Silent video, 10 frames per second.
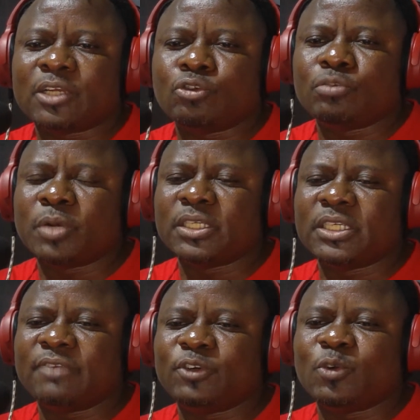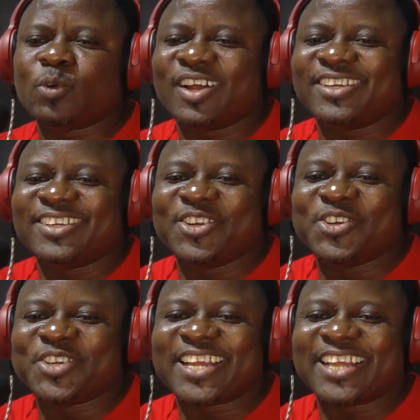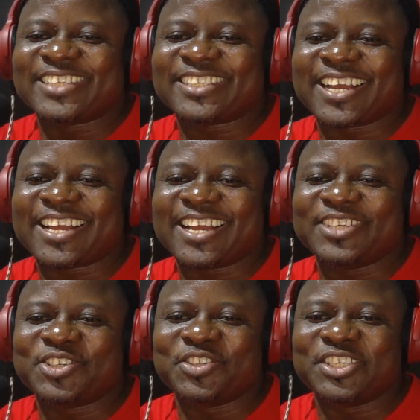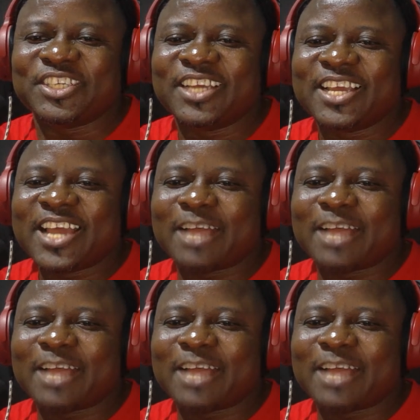Good morning, everyone. Looking at Saka injury,